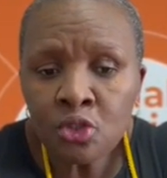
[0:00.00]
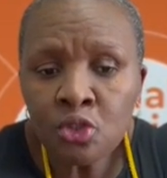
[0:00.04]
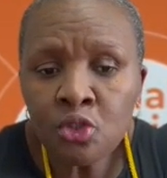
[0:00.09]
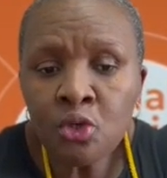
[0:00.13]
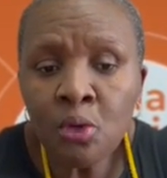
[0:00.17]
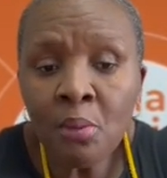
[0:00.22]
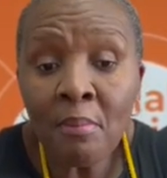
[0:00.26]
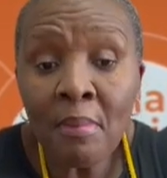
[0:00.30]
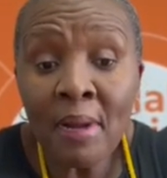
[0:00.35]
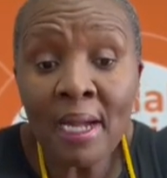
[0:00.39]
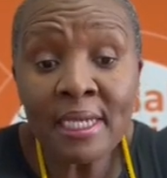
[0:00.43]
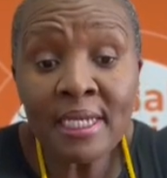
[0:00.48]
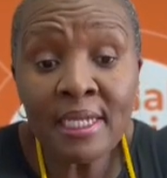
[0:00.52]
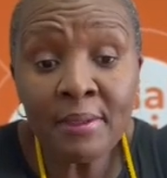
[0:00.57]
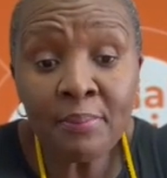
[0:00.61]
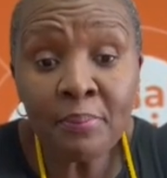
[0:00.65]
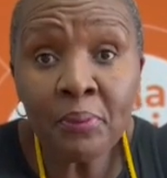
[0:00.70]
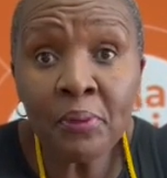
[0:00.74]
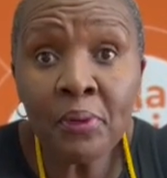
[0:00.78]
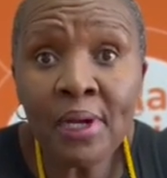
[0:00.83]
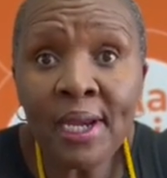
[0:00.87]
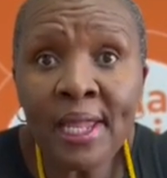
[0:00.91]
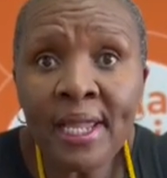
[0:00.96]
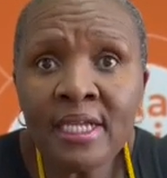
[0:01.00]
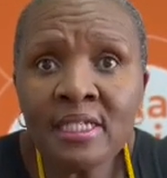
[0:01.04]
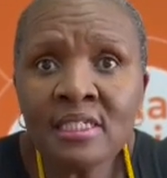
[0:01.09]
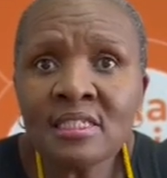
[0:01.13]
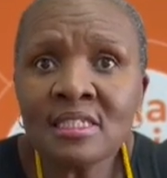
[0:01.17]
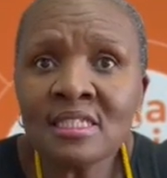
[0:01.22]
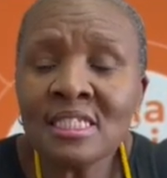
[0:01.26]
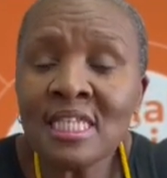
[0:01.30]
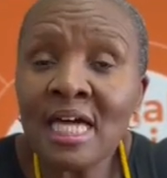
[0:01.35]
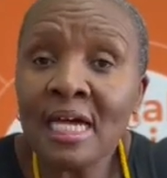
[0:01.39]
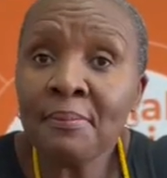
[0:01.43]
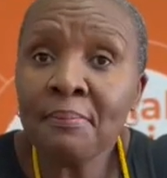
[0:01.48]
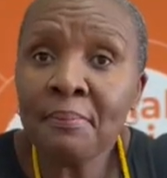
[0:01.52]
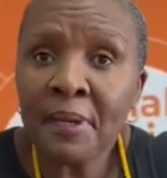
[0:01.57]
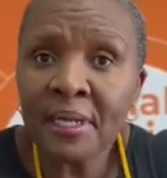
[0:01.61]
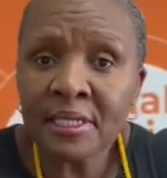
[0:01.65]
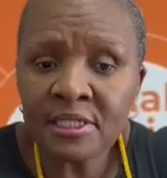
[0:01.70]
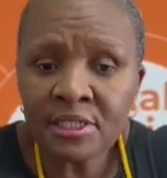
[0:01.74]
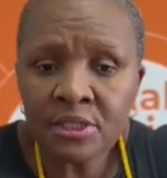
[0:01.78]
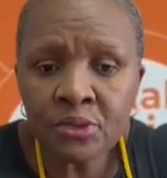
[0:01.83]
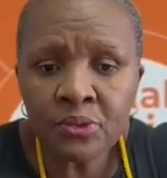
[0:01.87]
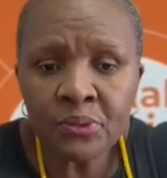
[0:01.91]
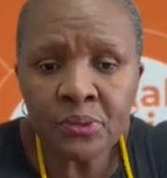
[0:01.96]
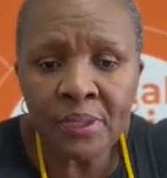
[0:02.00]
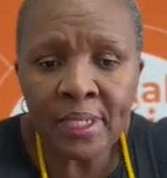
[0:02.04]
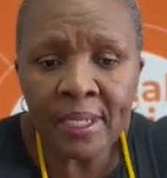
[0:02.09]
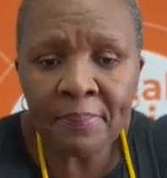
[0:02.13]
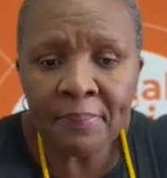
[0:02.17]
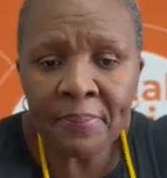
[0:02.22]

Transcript: you manipulate that particular